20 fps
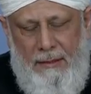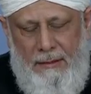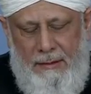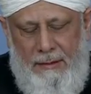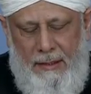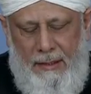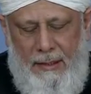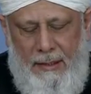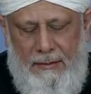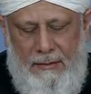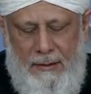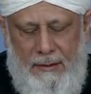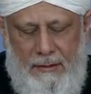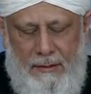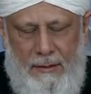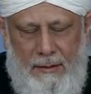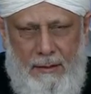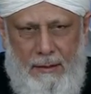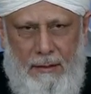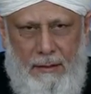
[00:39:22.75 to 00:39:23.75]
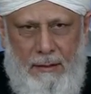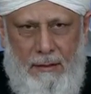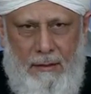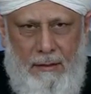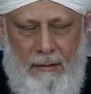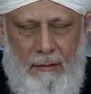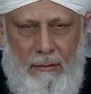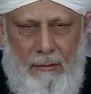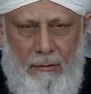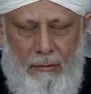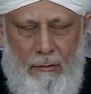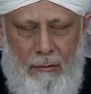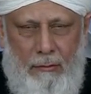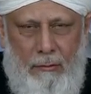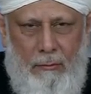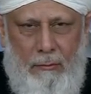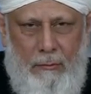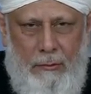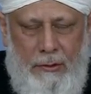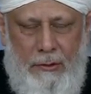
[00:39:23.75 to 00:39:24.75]
ability of
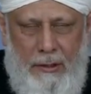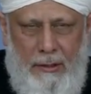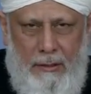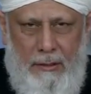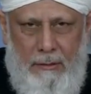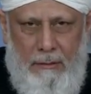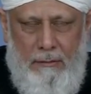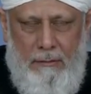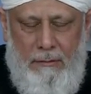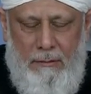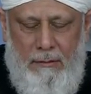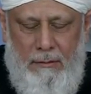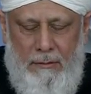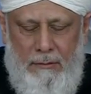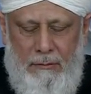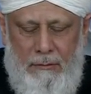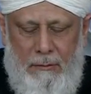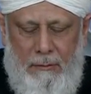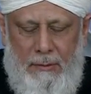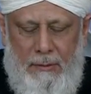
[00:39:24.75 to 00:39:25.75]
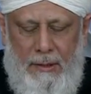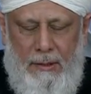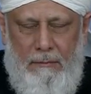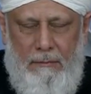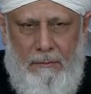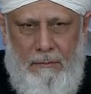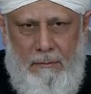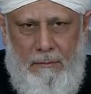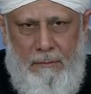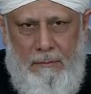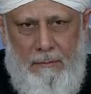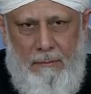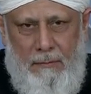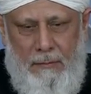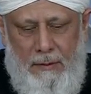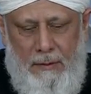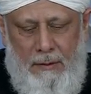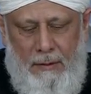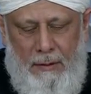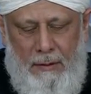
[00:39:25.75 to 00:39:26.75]
understanding the people is
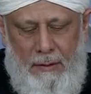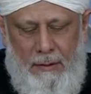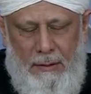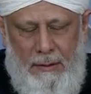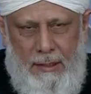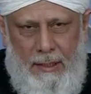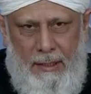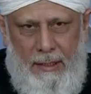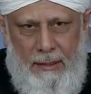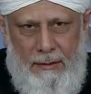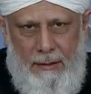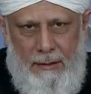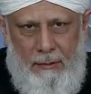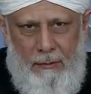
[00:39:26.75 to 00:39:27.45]
so such